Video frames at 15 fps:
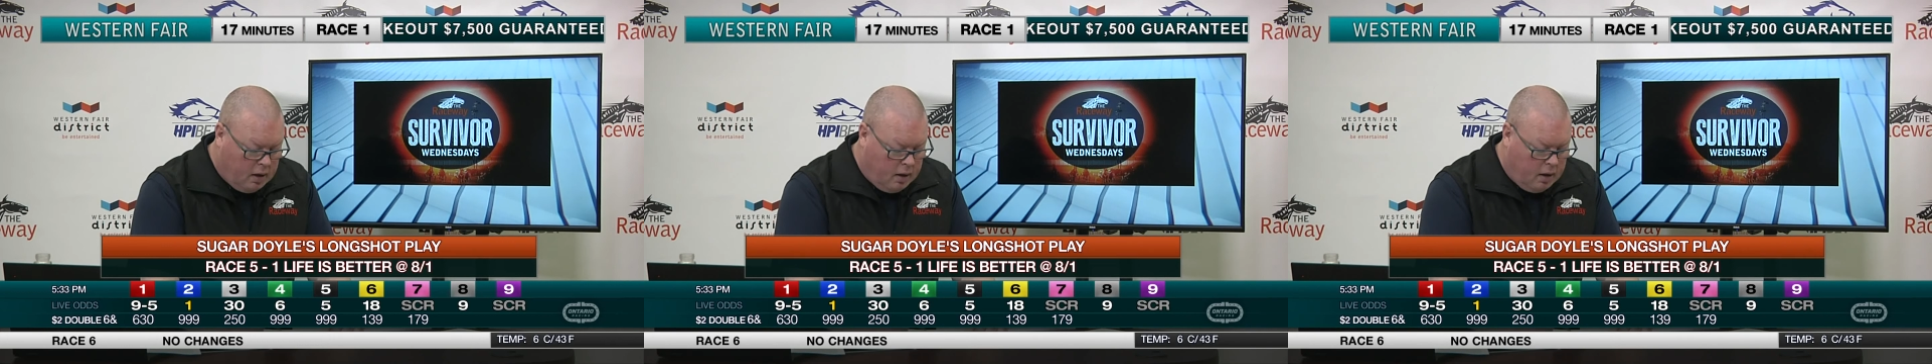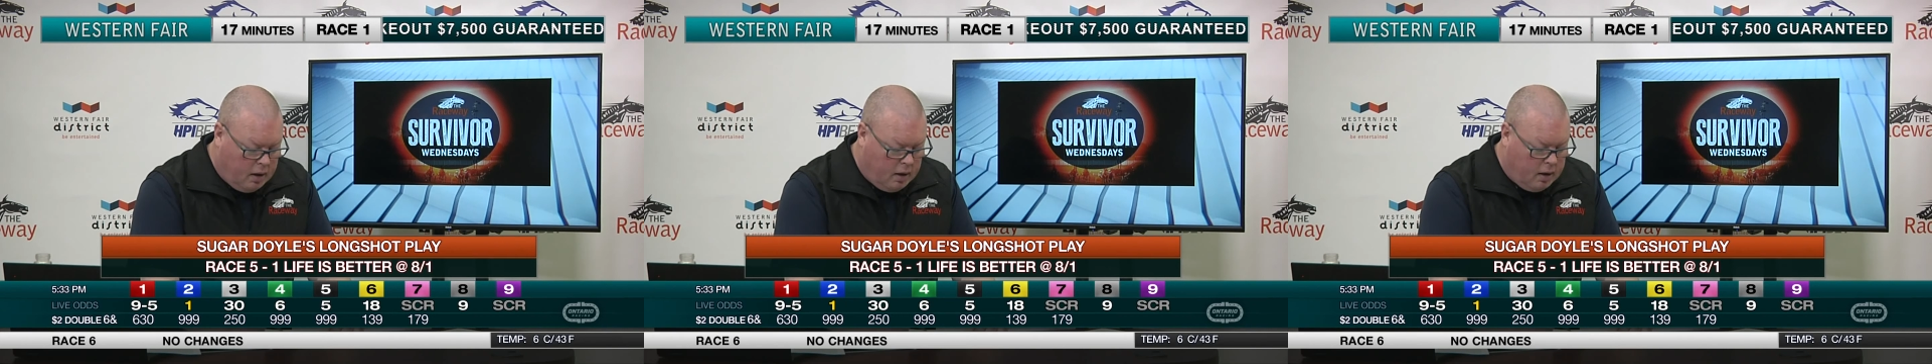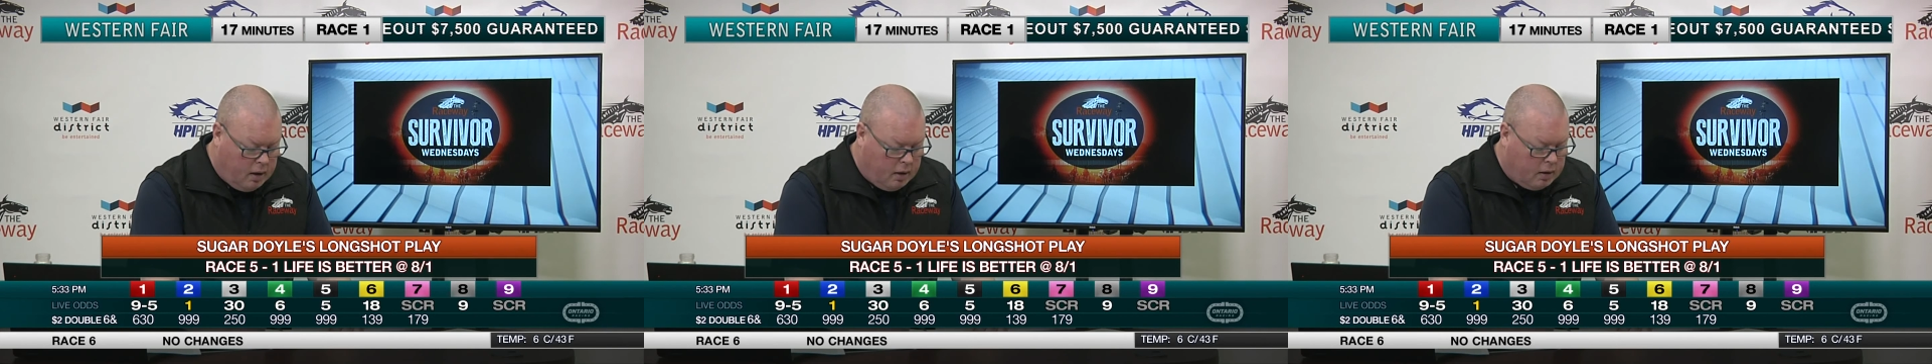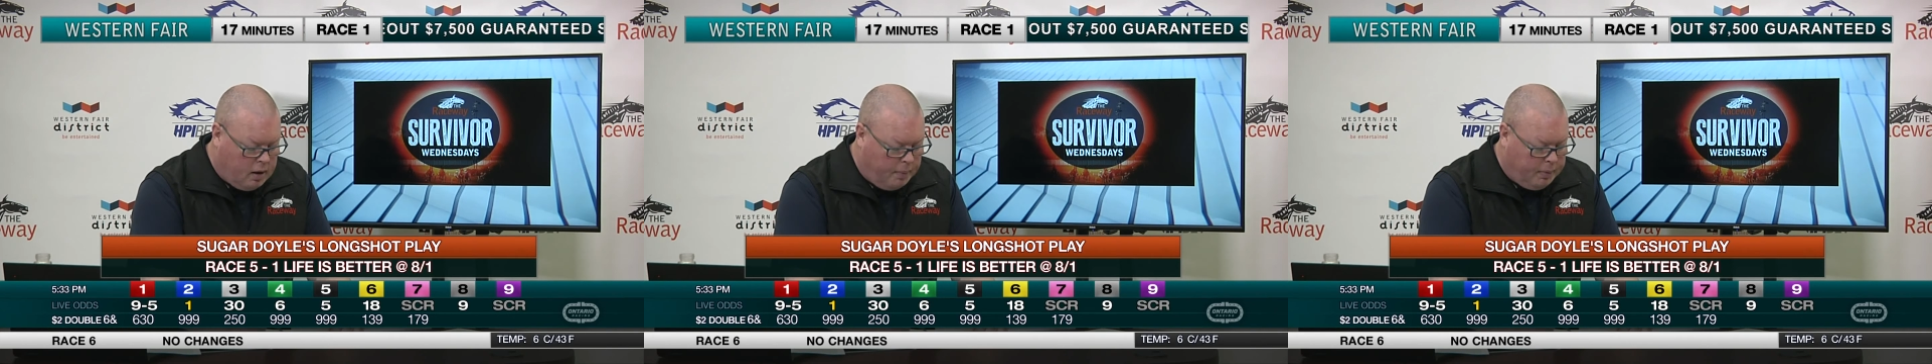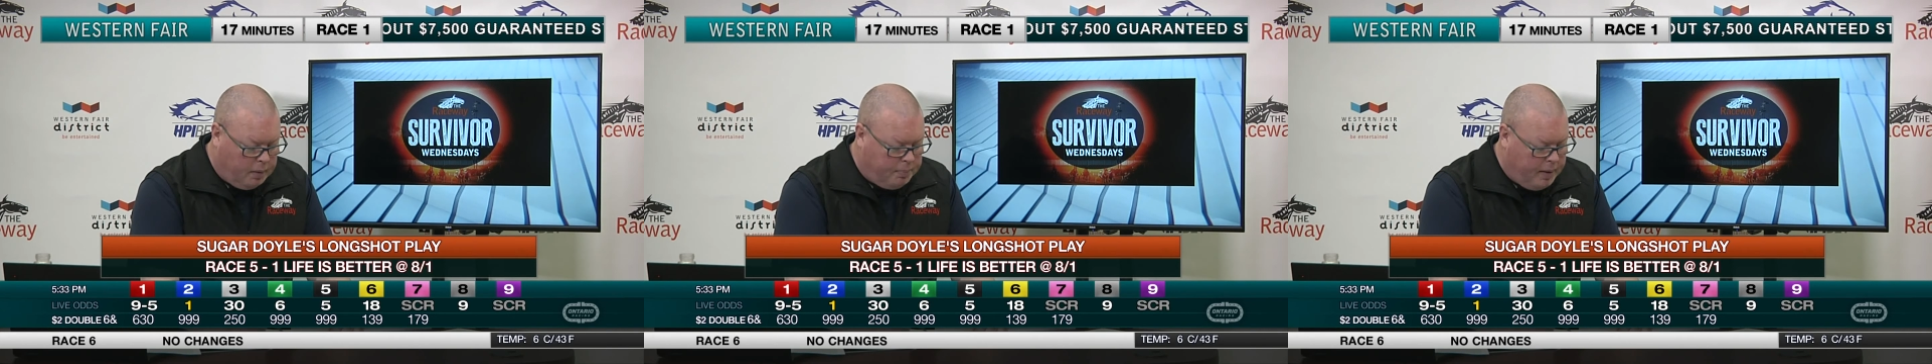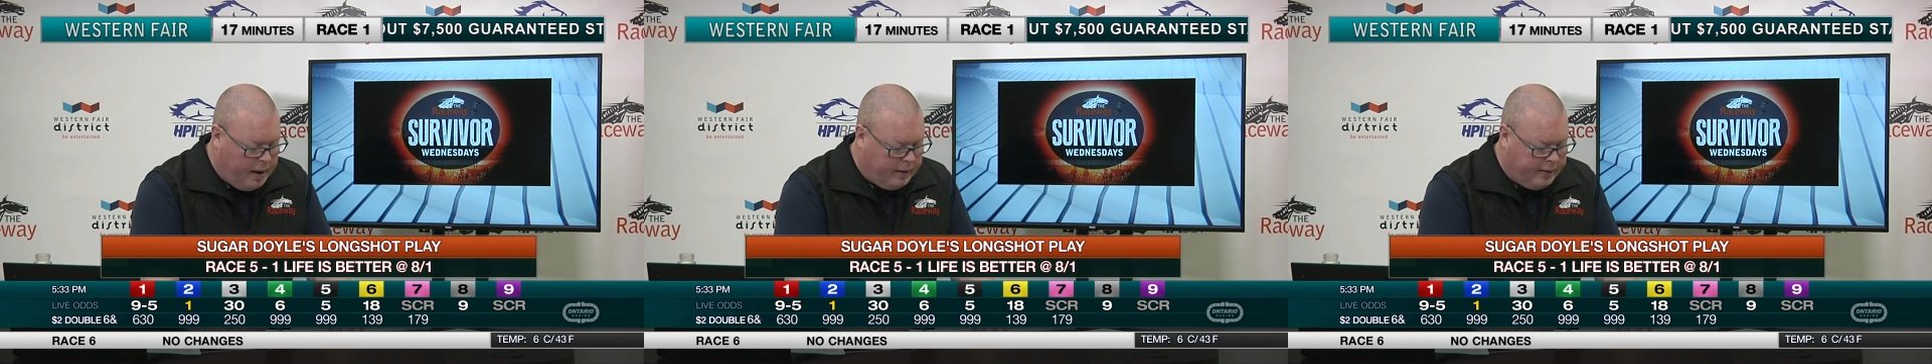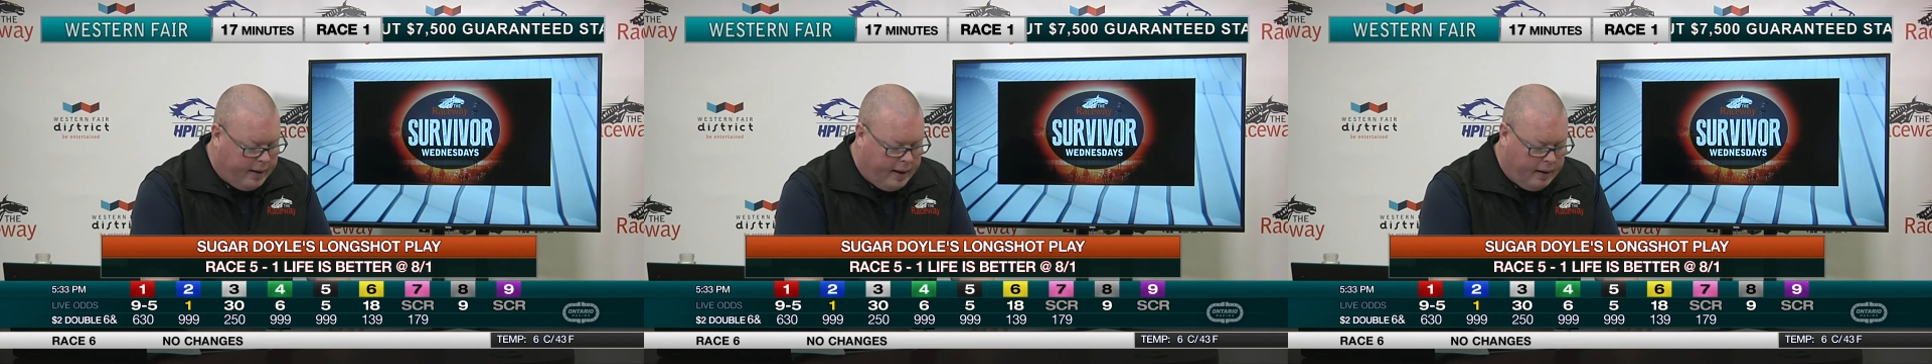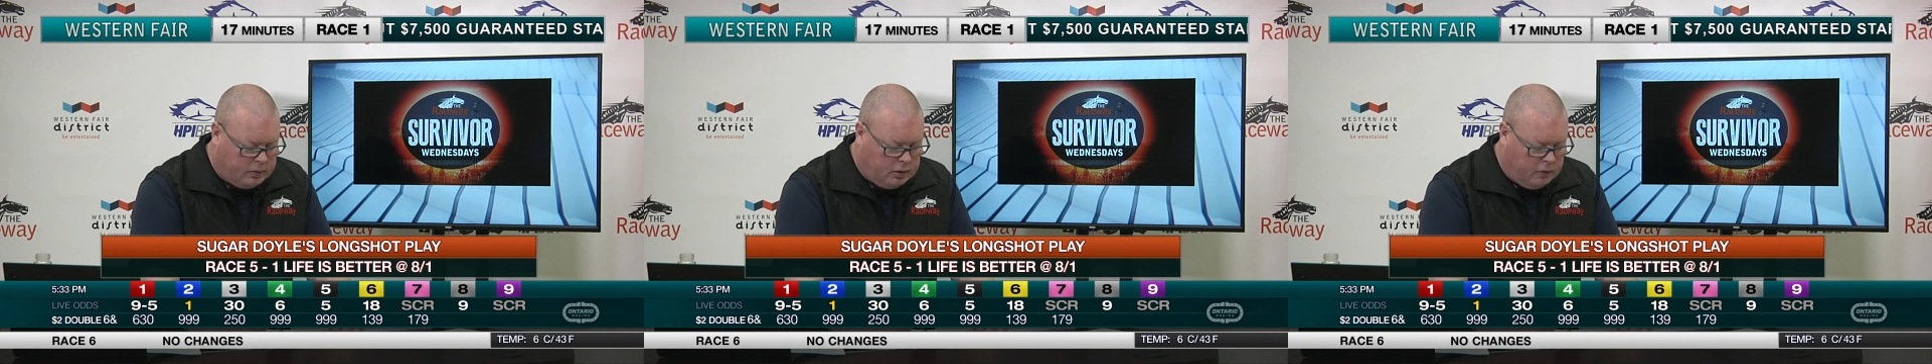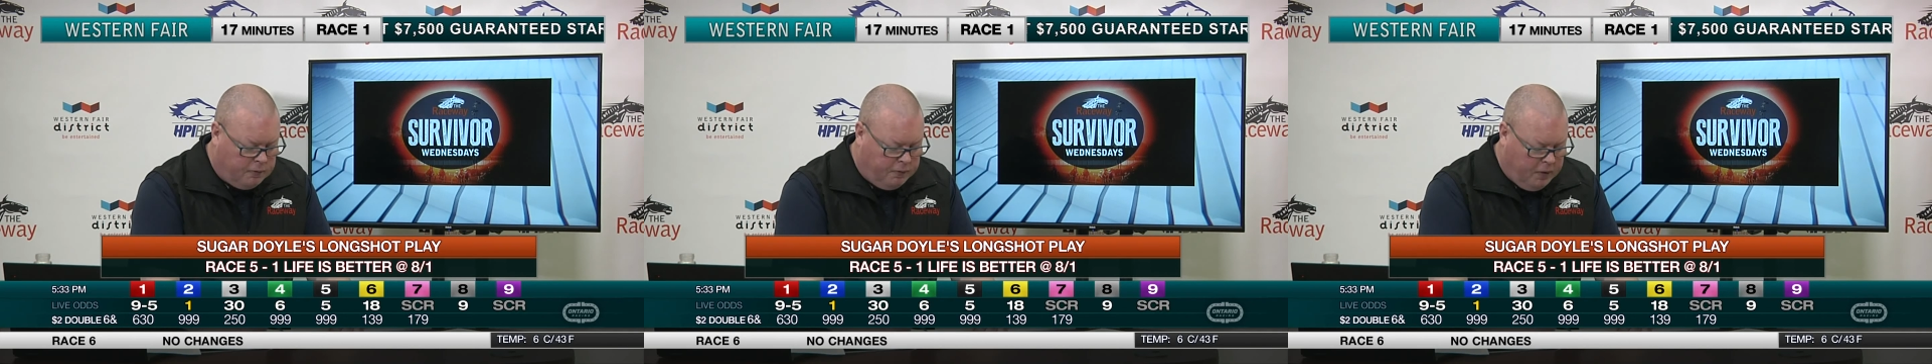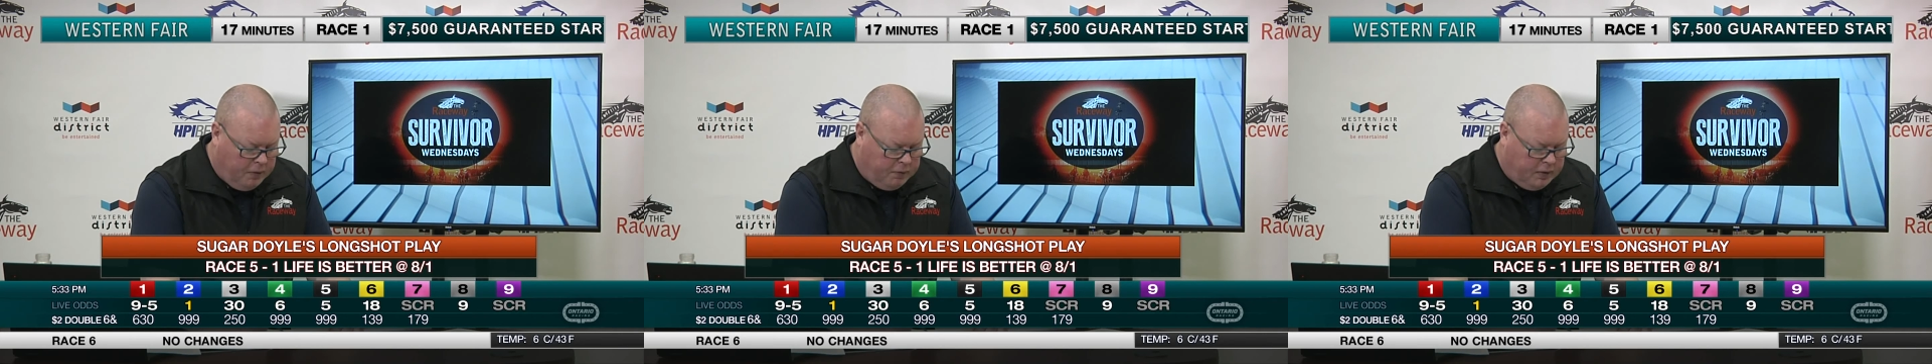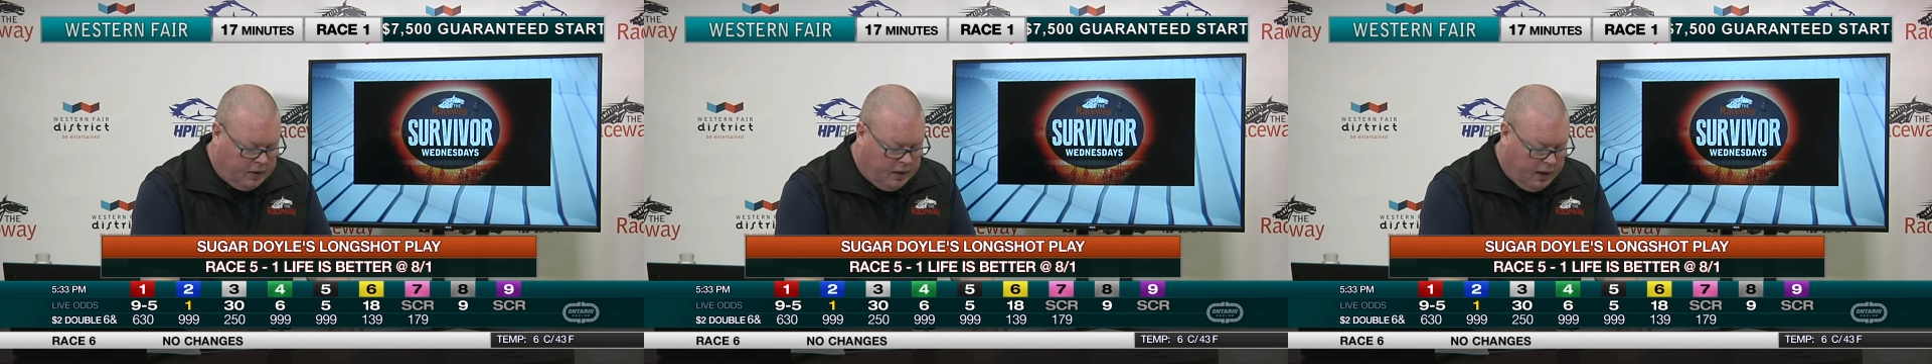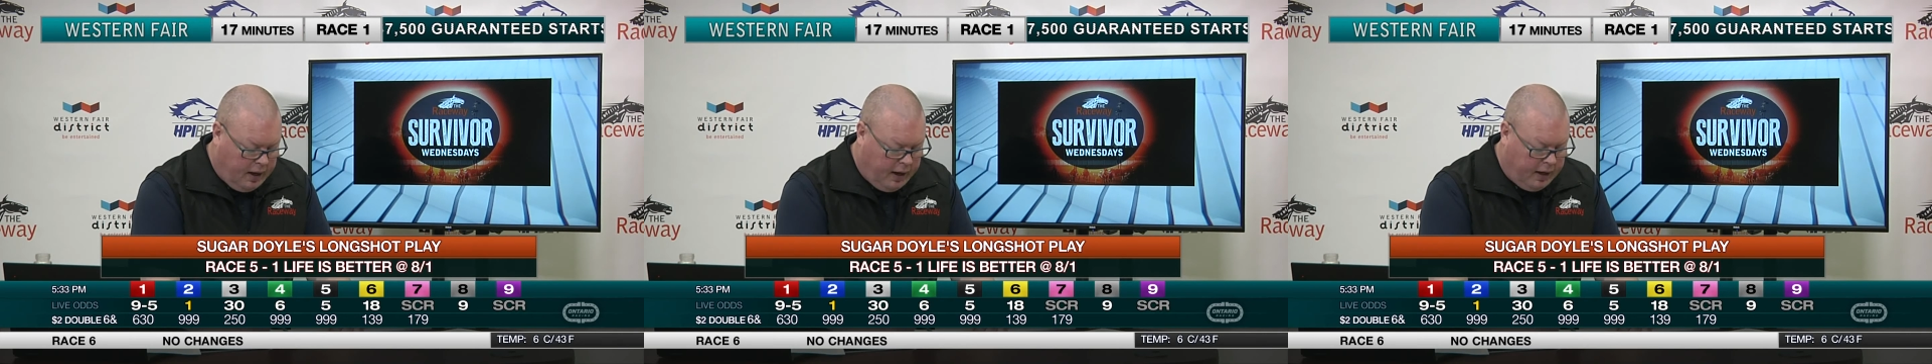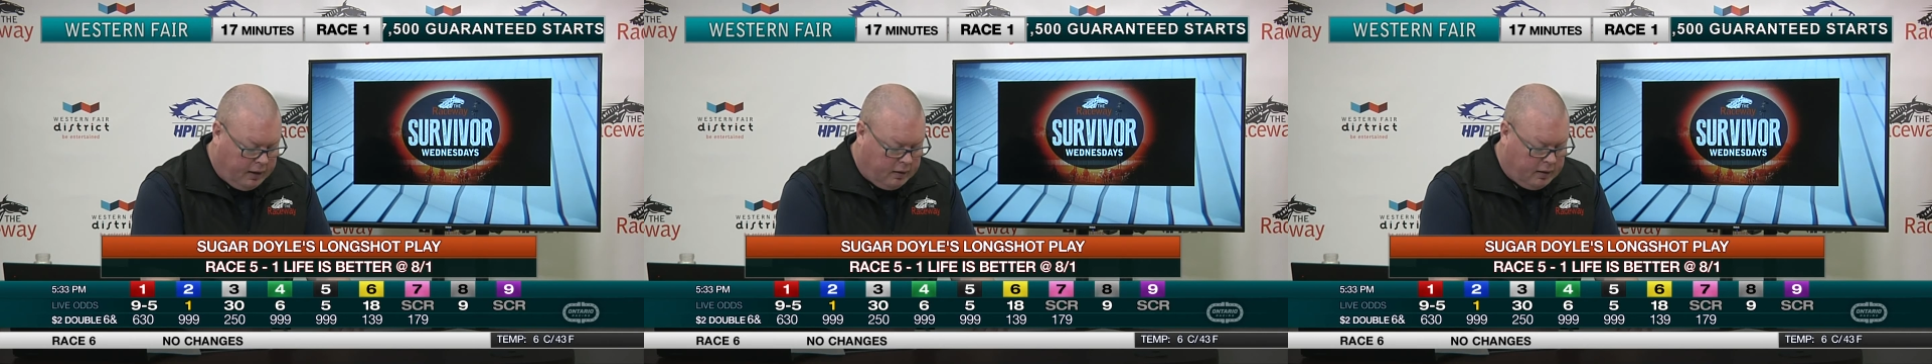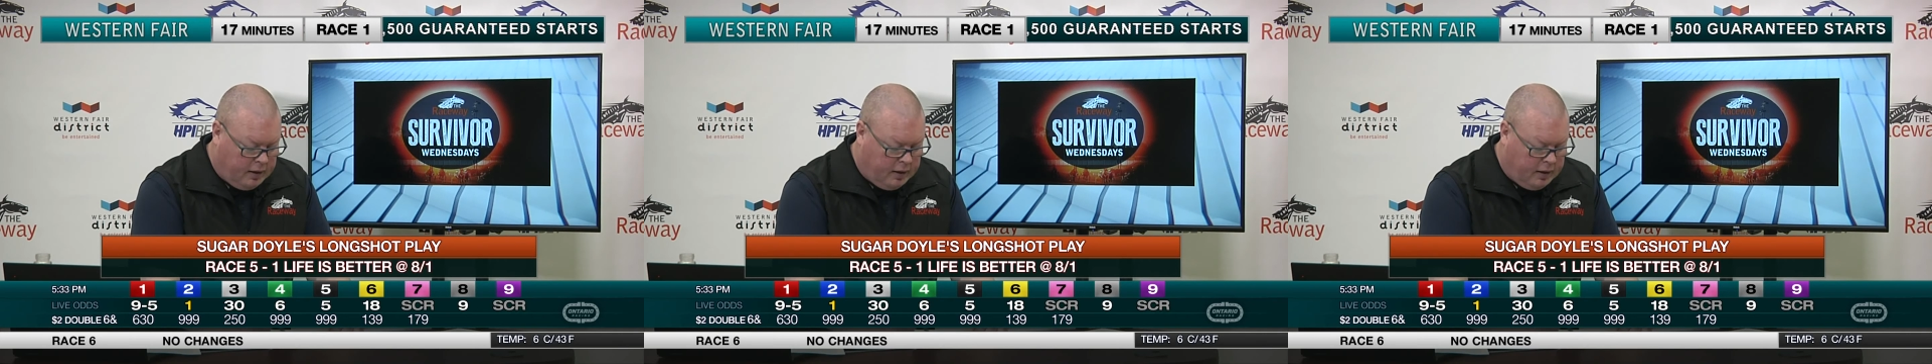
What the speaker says: A couple of back halves and 58